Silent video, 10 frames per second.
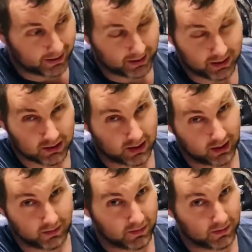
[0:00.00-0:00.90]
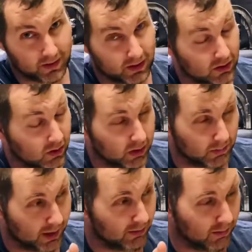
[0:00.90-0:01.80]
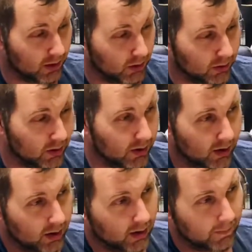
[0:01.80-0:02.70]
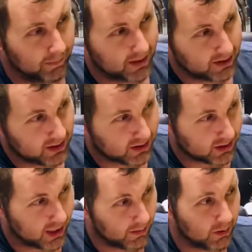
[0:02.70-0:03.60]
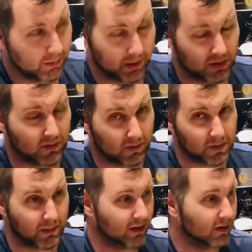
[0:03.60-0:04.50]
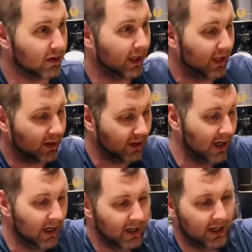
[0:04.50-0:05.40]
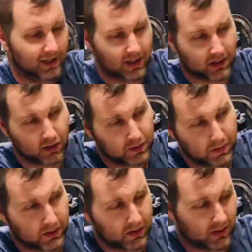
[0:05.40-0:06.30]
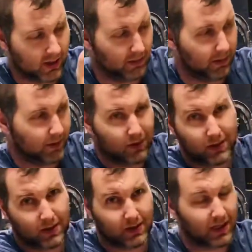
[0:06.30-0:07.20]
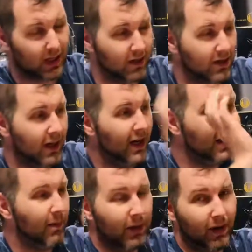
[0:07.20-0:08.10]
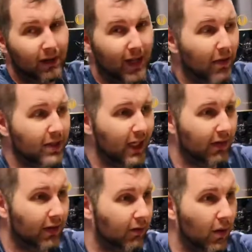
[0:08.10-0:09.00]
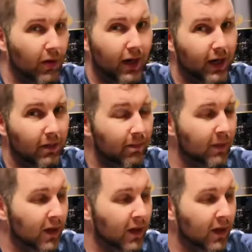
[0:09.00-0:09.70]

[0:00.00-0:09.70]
I think it's 10 to 15 years old. It might even be older. This is Slimer, but it's from Spencer's, I guess. It says Ghostbusters on it, but this was his kid's. But that was kind of a throw-in item.